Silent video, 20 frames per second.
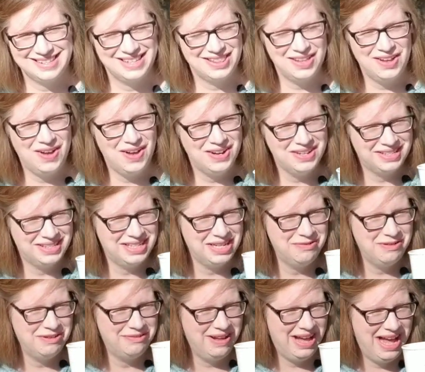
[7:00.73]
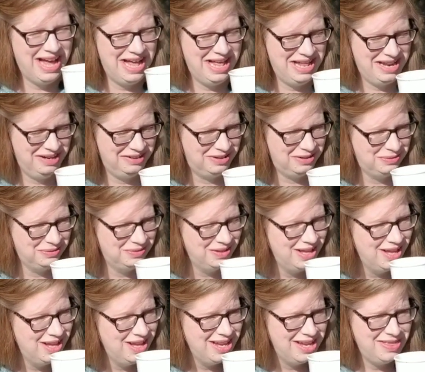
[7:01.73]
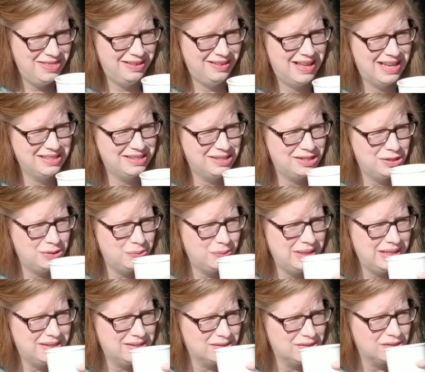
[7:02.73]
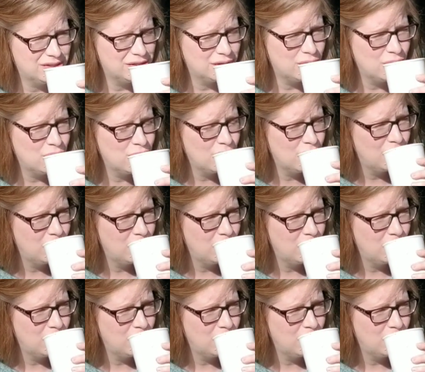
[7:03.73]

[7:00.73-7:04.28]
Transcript: like the hottest day we've had all in the last 2 weeks or so.